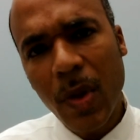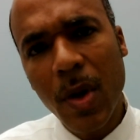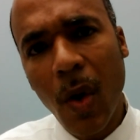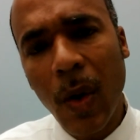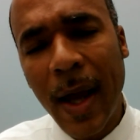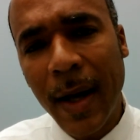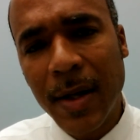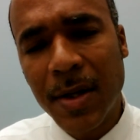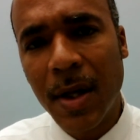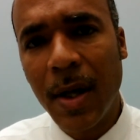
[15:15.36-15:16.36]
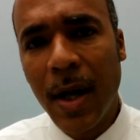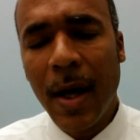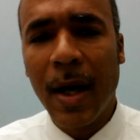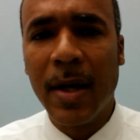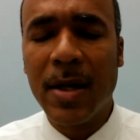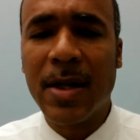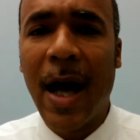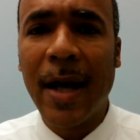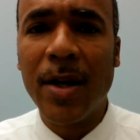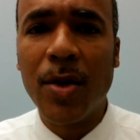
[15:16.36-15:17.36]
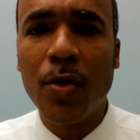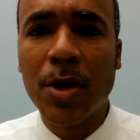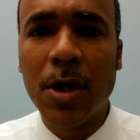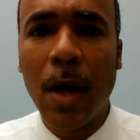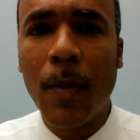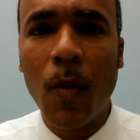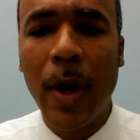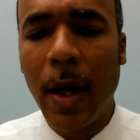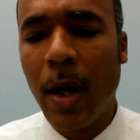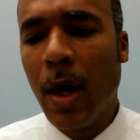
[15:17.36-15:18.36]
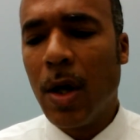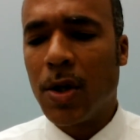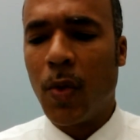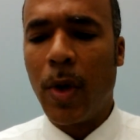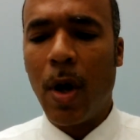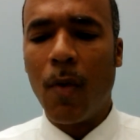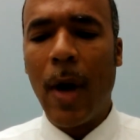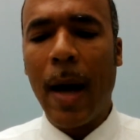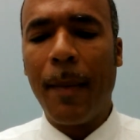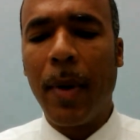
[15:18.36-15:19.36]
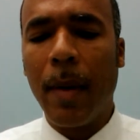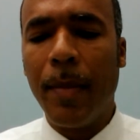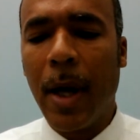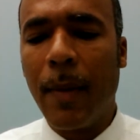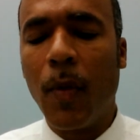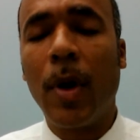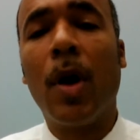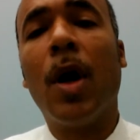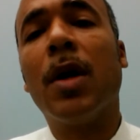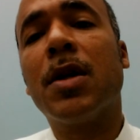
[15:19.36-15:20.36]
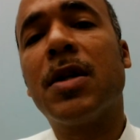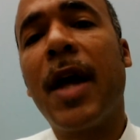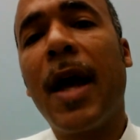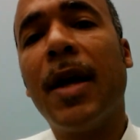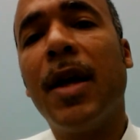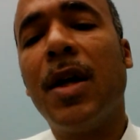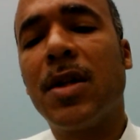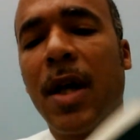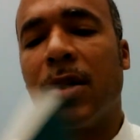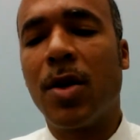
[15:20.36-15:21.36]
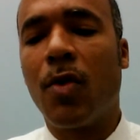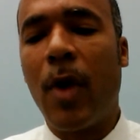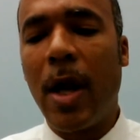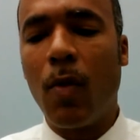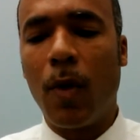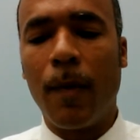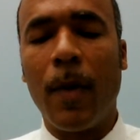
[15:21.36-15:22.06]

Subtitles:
your legacy, and decide to do something with it. So we're going to wrap up, baby. We're going to understand this as a great one.